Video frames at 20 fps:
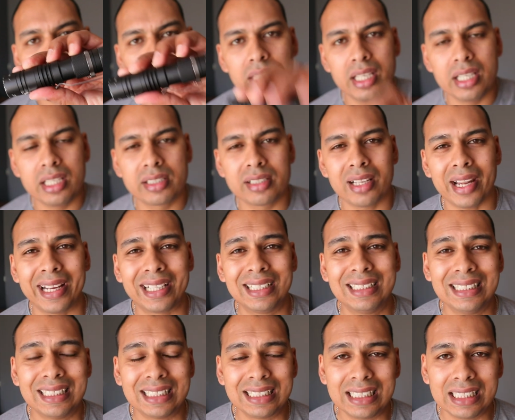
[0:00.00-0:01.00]
things like
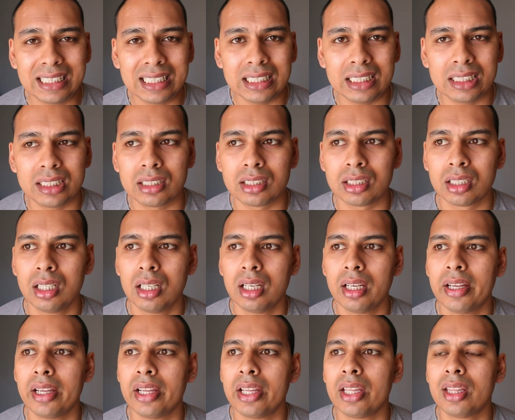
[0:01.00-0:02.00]
tourniquets,
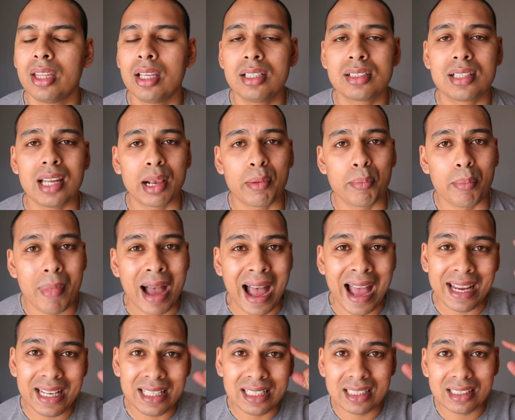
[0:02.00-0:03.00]
things like
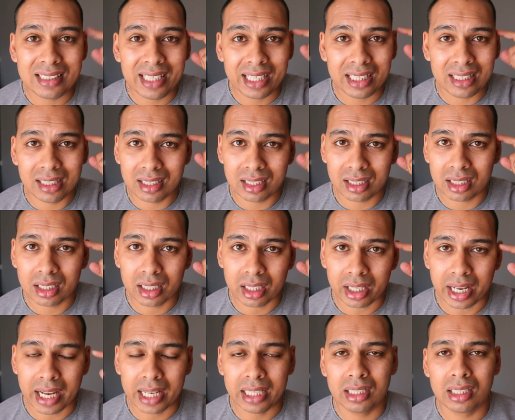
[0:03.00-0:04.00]
mindset,
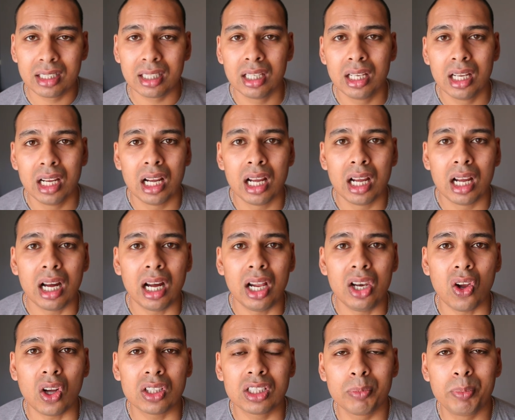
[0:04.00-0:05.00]
right? A
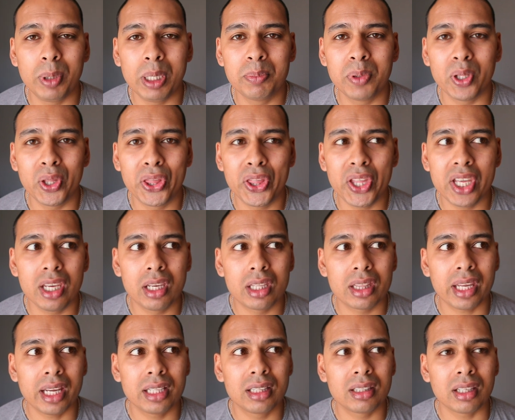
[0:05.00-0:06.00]
lot of people think
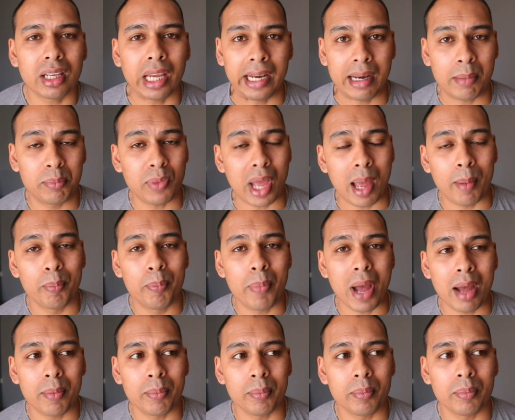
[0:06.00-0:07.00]
that, and
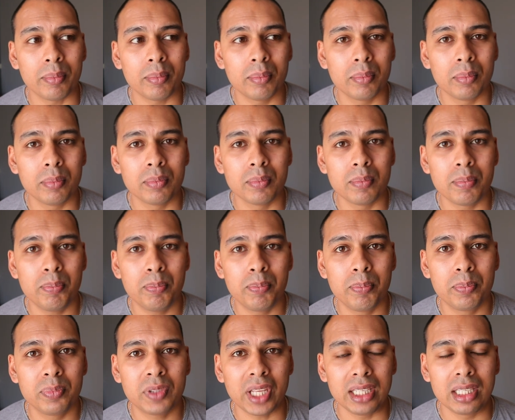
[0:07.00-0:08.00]
I'm
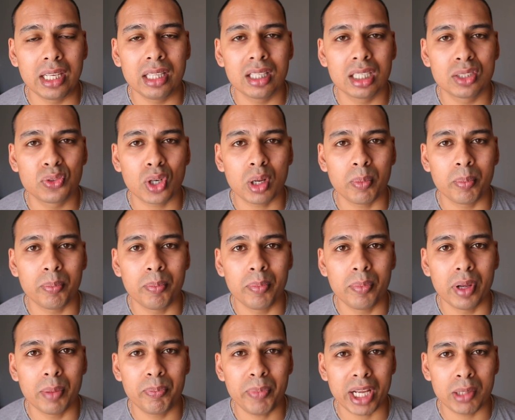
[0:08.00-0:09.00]
taking this from
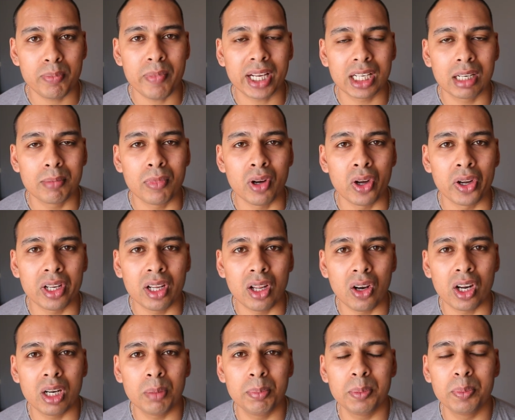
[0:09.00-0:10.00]
Pat McNamara, a
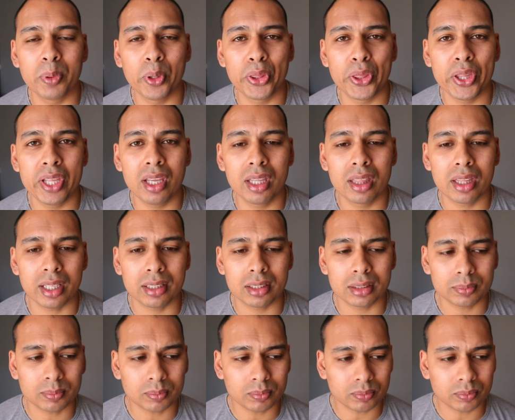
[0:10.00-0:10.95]
lot of people think that